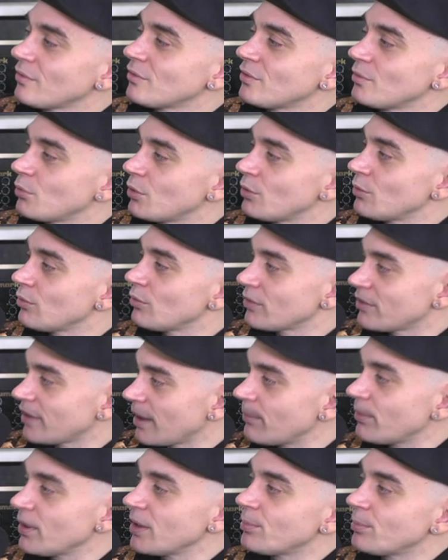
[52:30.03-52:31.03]
So t-
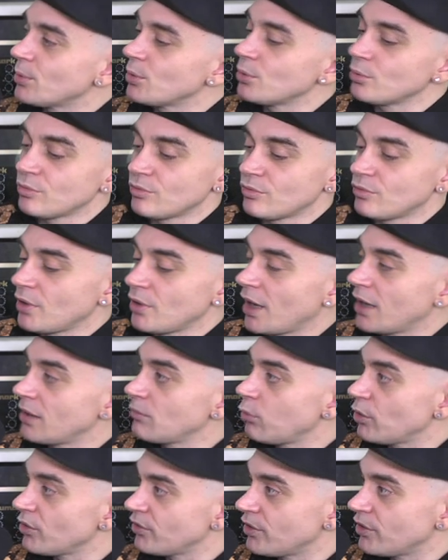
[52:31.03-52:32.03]
ten people,
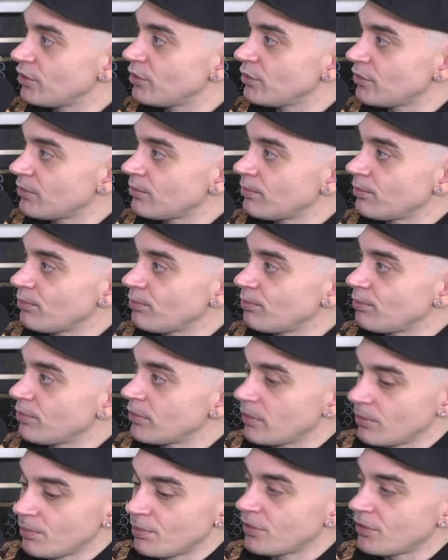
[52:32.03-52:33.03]
and what did you?
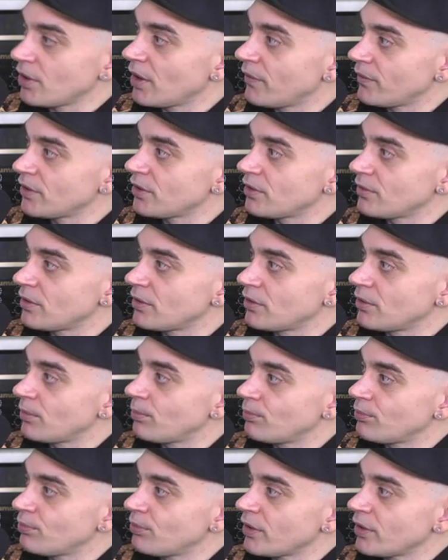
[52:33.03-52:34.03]
service
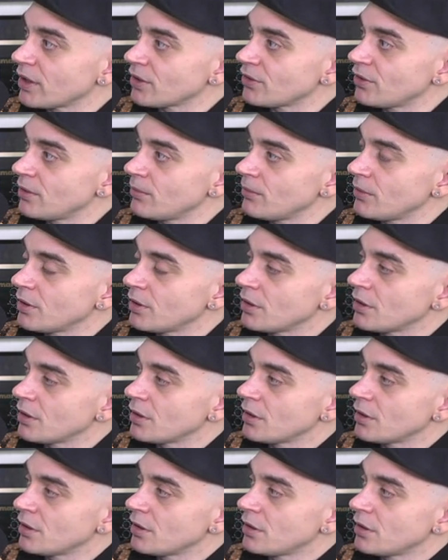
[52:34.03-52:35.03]
well i was kind of
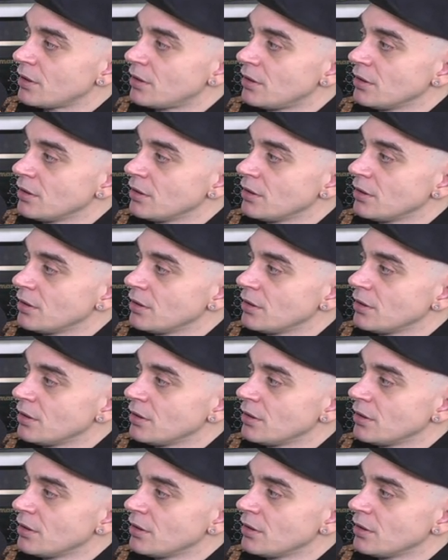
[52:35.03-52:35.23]
like